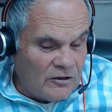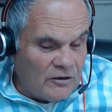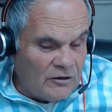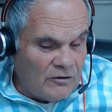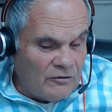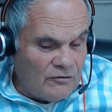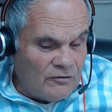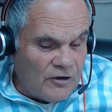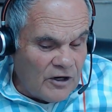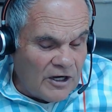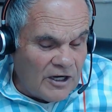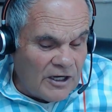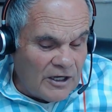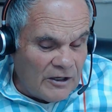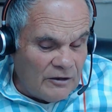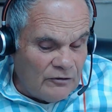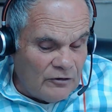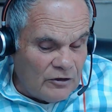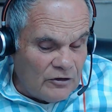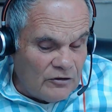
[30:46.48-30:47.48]

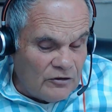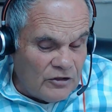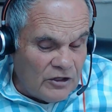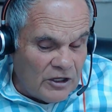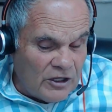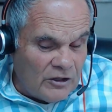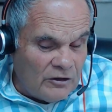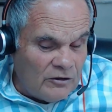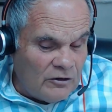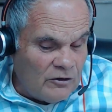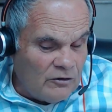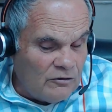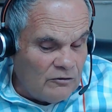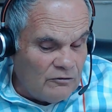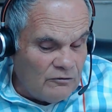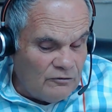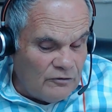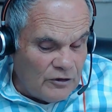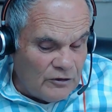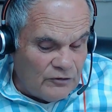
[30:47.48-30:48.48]
5, 10,
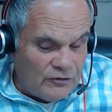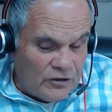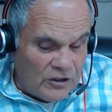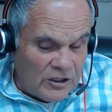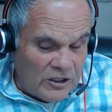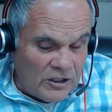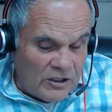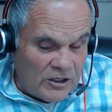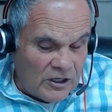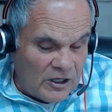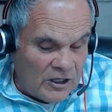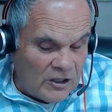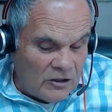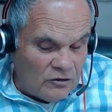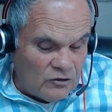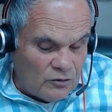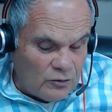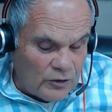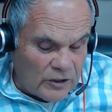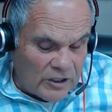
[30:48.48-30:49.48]
15,
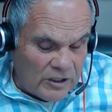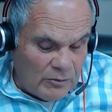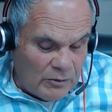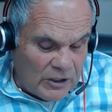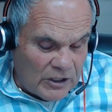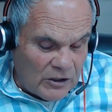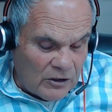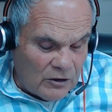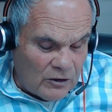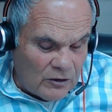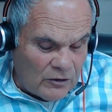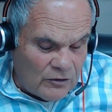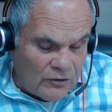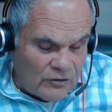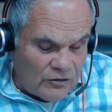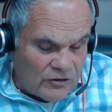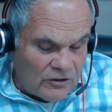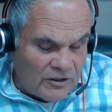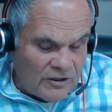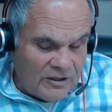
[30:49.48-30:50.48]
and 20 megahertz.
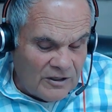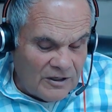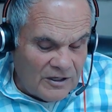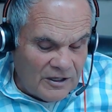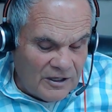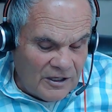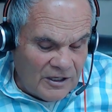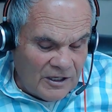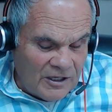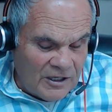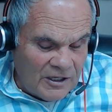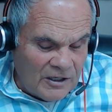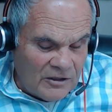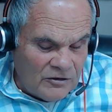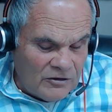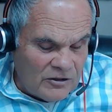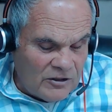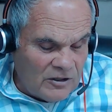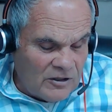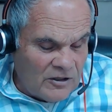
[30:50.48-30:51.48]

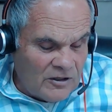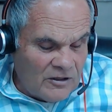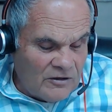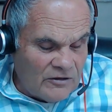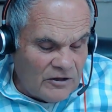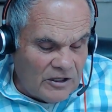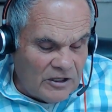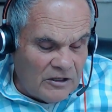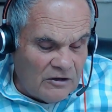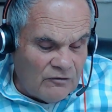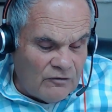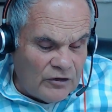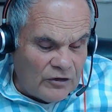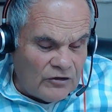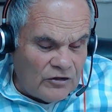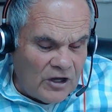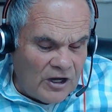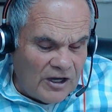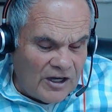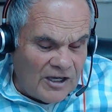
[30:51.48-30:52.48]
And they give the
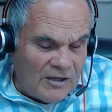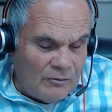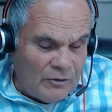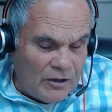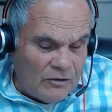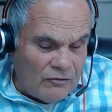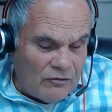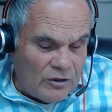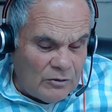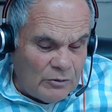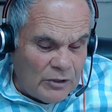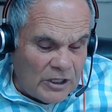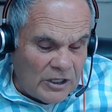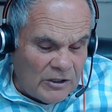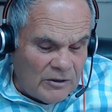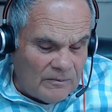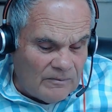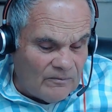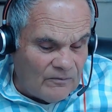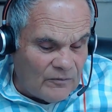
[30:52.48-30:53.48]
time every minute,
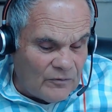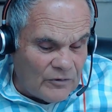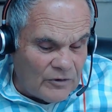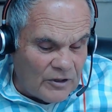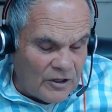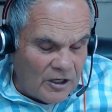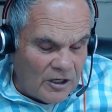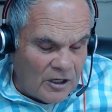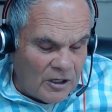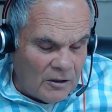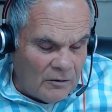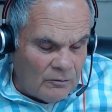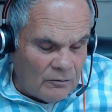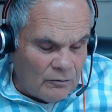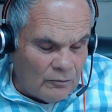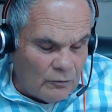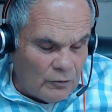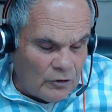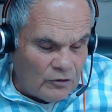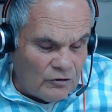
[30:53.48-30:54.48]

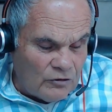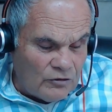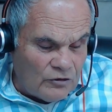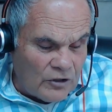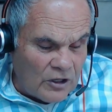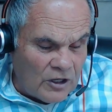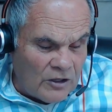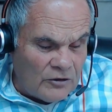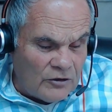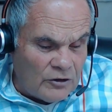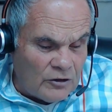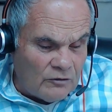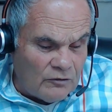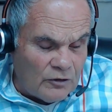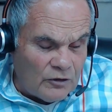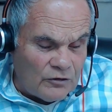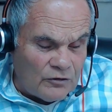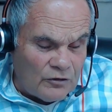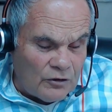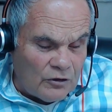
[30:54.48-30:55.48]
which is
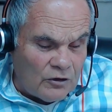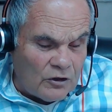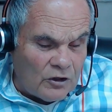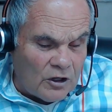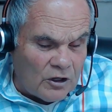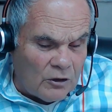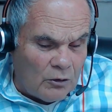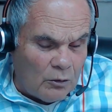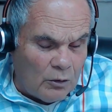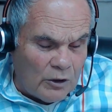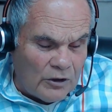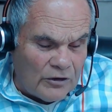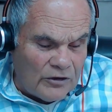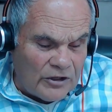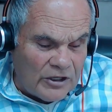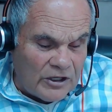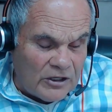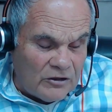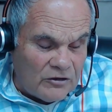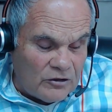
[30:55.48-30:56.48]
universal
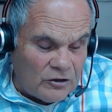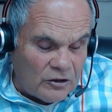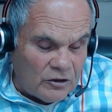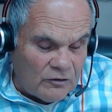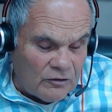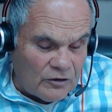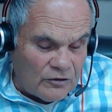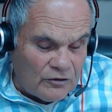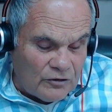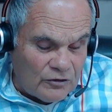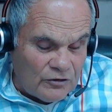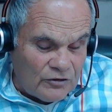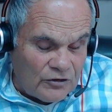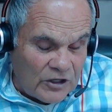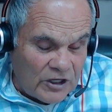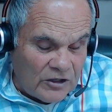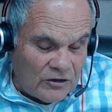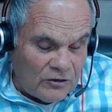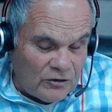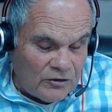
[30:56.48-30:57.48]
coordinated universal
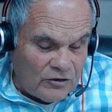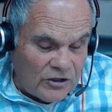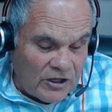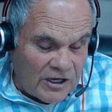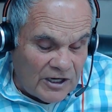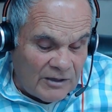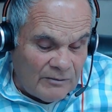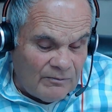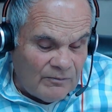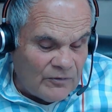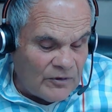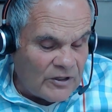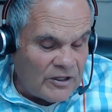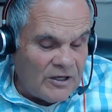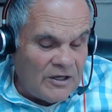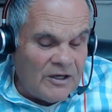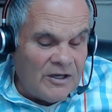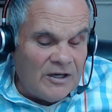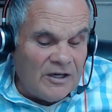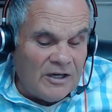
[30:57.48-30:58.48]
standard time.
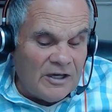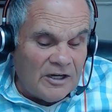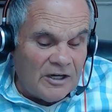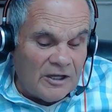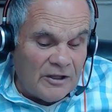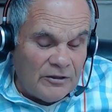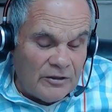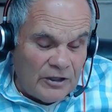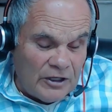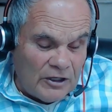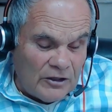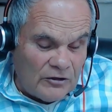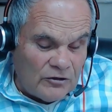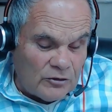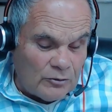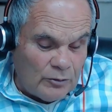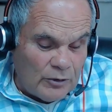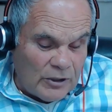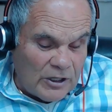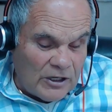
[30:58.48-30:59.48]
And I think it's
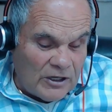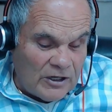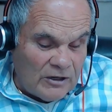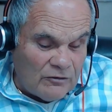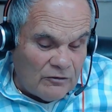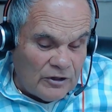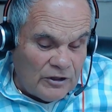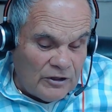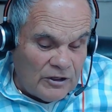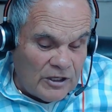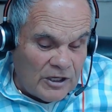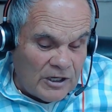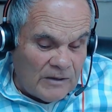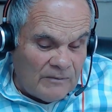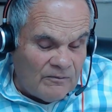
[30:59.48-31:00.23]
about every